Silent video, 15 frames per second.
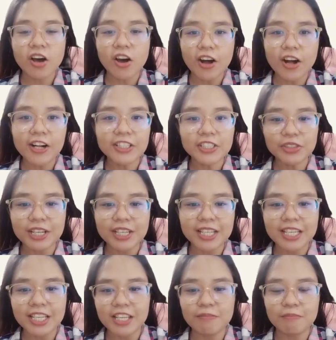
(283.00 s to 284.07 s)
all
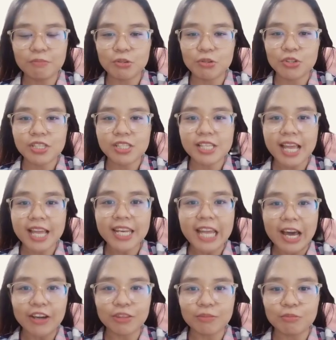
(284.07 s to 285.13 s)
traded inputs and
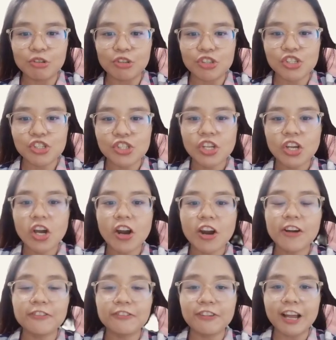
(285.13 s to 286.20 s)
outputs
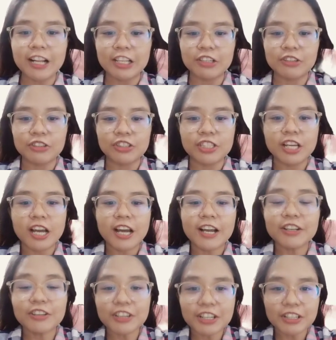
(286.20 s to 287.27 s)
are valued
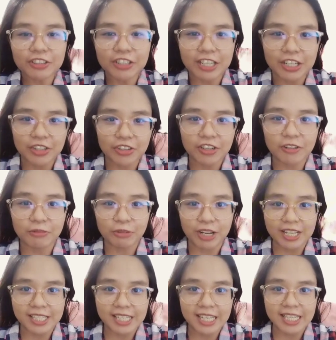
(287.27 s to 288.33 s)
at the international
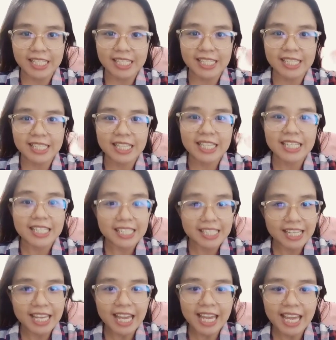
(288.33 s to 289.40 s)
prices.
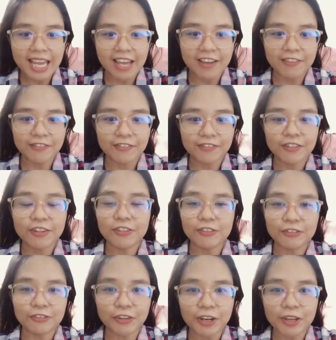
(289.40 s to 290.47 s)
CIF
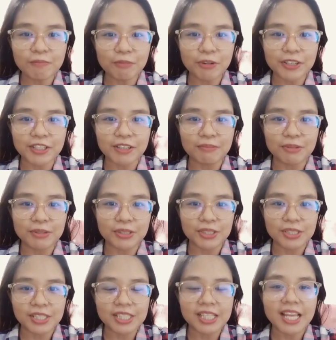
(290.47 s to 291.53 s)
for
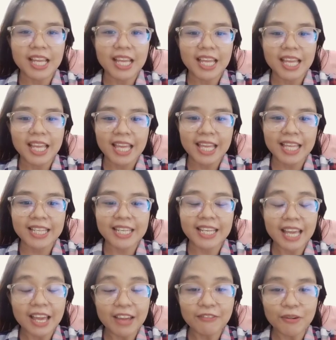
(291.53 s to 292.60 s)
importables and
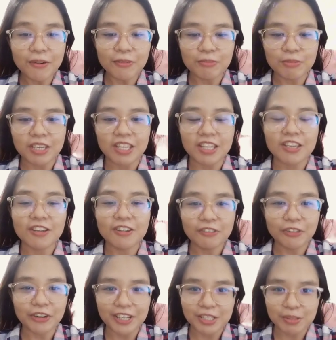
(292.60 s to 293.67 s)
FOB
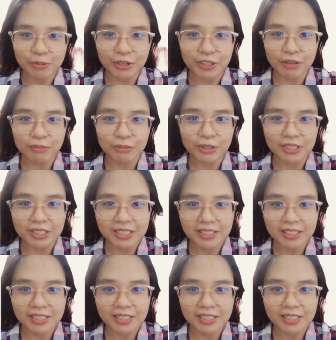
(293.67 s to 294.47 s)
for exportables.